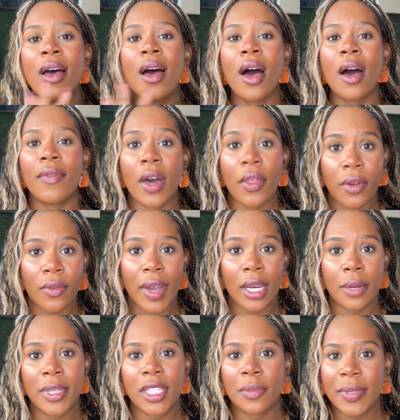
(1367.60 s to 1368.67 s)
of other
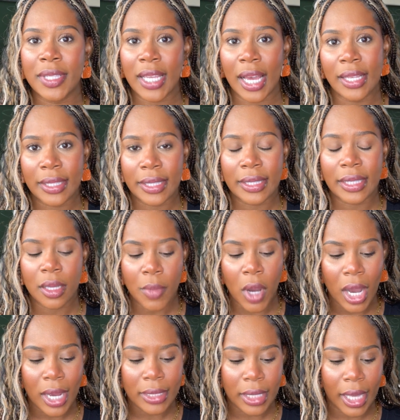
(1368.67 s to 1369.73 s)
vitamins besides the sea
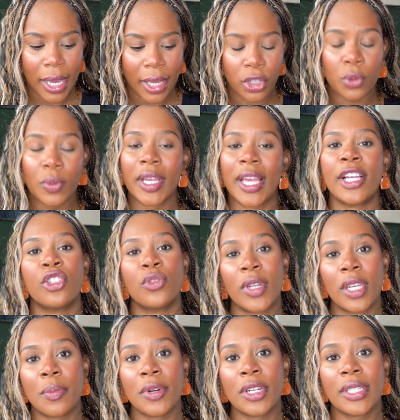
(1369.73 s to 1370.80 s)
moss, and you will get
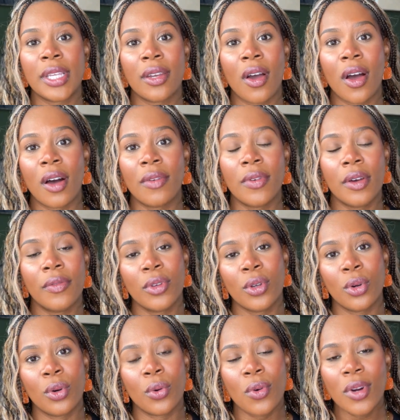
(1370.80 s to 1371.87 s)
20% off of
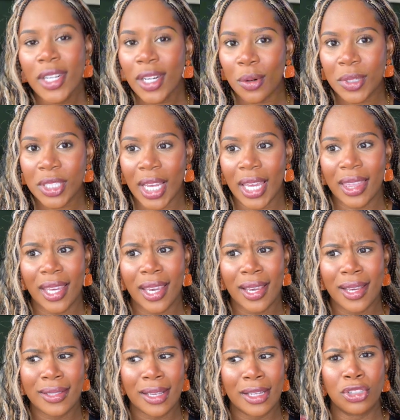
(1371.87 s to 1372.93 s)
your order, which I think
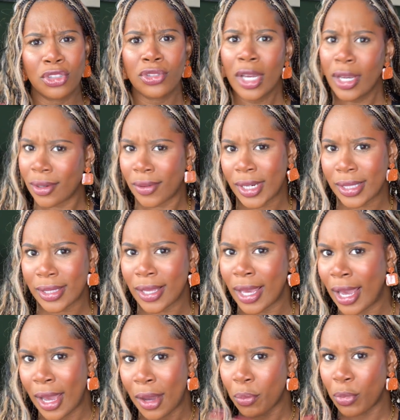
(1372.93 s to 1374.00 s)
is a generous
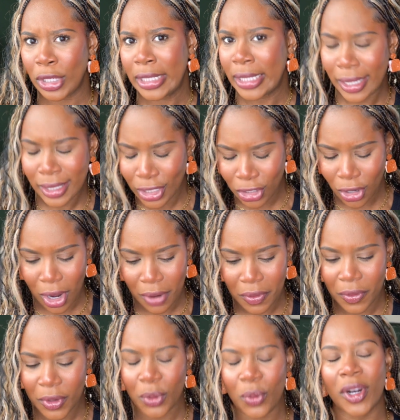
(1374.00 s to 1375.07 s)
percentage off
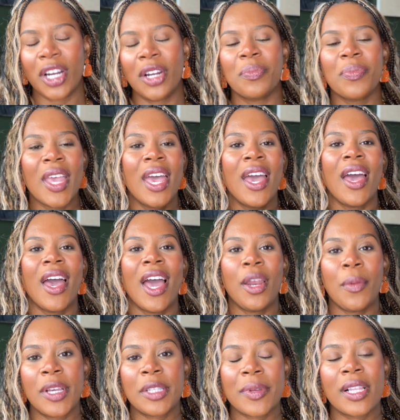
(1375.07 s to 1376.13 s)
of an order.
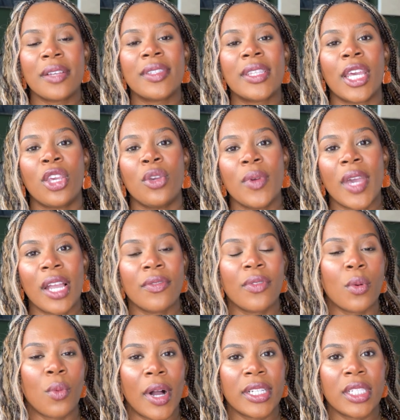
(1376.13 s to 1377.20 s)
Anyways, my loves, thank you again
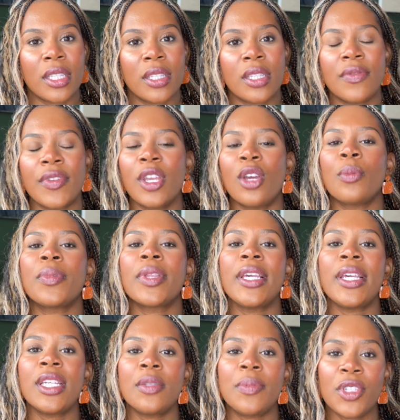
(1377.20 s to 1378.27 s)
for watching this video.
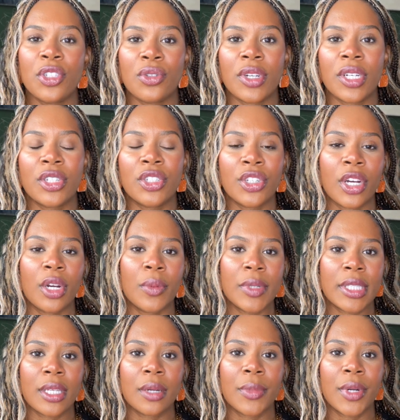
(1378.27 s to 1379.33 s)
Please be sure to share it
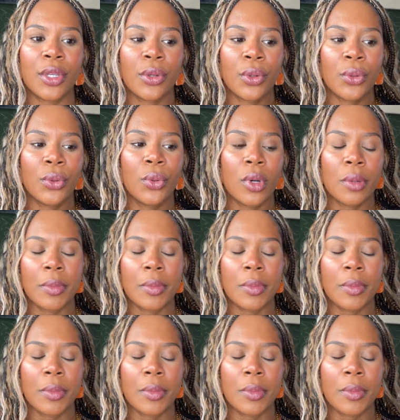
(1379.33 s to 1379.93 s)
with someone who